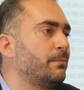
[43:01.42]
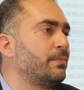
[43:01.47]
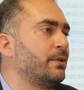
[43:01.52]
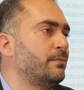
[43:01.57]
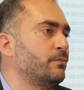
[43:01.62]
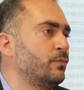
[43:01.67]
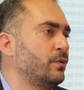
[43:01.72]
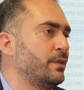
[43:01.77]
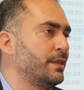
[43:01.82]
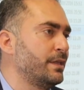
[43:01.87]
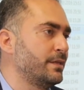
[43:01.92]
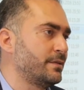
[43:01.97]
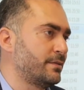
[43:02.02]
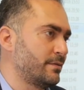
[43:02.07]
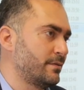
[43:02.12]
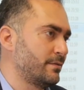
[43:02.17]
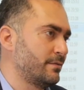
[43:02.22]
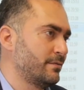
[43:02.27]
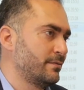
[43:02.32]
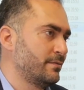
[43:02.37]
him with
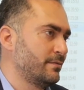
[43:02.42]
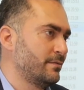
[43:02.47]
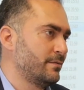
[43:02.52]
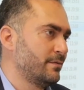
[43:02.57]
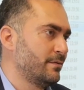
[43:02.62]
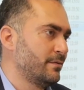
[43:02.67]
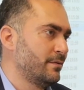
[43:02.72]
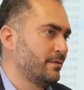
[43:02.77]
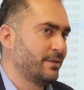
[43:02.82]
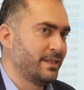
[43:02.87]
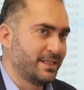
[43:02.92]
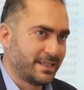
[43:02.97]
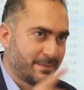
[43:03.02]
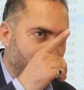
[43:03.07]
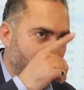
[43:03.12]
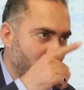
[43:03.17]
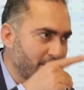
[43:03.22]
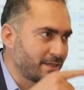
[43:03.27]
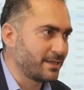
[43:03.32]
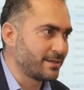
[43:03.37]
this
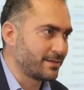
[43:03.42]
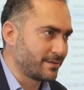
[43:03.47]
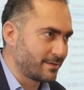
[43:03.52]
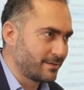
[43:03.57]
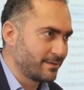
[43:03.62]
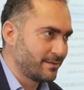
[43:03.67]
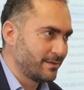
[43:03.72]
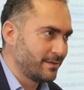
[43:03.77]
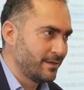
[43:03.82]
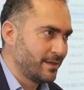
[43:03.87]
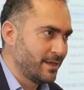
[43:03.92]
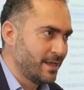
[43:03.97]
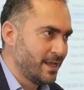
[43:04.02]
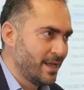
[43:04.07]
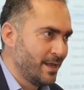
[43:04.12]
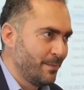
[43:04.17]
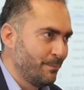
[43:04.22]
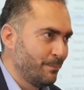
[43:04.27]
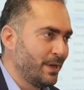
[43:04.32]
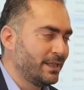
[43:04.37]
process,
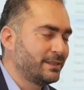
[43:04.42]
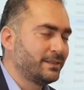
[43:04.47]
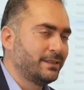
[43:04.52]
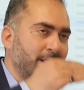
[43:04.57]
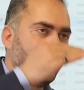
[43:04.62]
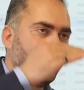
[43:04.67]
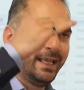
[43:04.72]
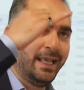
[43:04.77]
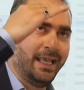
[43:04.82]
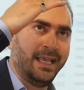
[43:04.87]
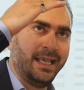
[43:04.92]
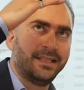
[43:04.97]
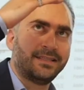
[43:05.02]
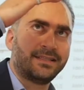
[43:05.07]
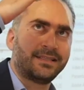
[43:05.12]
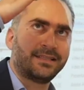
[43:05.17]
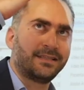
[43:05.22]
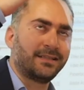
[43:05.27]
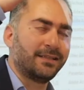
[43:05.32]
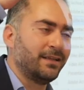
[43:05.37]
but
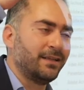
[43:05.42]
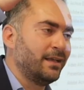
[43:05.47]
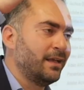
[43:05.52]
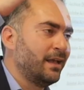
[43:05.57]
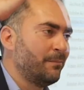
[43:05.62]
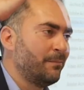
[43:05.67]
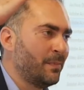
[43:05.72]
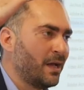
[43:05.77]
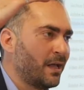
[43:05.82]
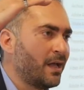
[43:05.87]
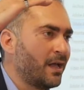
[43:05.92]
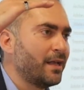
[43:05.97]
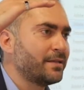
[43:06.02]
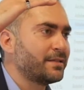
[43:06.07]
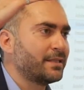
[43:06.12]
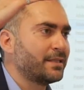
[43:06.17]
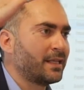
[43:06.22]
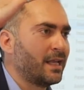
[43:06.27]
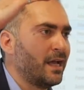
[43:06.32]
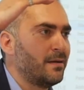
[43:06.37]
its
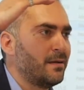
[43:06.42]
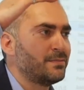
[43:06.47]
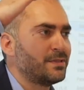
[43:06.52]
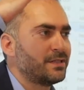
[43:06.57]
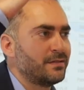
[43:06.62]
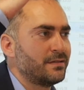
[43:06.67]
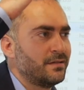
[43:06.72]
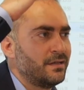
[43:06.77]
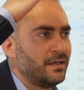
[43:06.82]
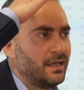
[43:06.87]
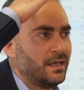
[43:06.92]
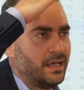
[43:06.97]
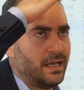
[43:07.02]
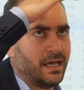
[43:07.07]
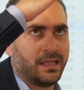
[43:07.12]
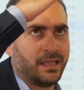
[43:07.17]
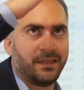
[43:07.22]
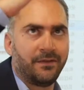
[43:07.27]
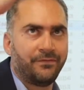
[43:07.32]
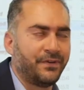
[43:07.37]
Maqasid comes
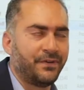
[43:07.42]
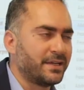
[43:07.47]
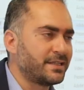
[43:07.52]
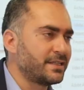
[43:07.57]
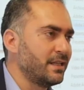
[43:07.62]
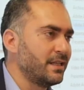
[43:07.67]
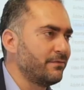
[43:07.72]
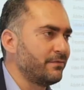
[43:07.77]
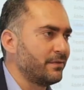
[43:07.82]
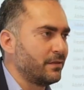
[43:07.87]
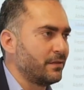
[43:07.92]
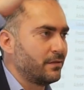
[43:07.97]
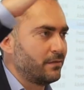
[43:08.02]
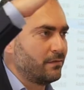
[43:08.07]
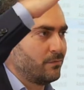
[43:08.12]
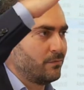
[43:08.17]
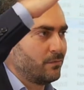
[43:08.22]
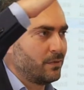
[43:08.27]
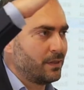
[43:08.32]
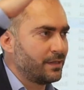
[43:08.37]
at the first level
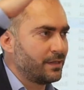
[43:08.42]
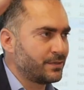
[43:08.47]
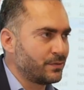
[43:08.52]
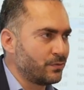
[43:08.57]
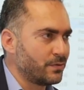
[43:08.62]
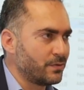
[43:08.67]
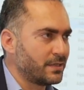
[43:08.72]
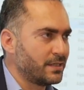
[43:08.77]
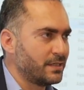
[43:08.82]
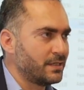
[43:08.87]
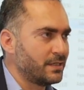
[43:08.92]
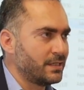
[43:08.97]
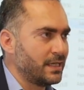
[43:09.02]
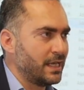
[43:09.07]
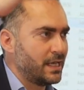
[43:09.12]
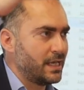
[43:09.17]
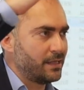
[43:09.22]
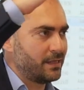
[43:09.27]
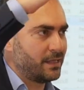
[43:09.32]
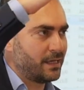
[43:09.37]
with the sources
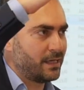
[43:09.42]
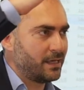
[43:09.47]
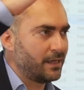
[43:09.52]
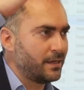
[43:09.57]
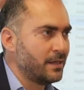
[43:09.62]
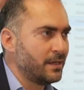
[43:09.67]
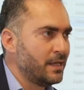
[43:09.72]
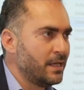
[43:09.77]
and the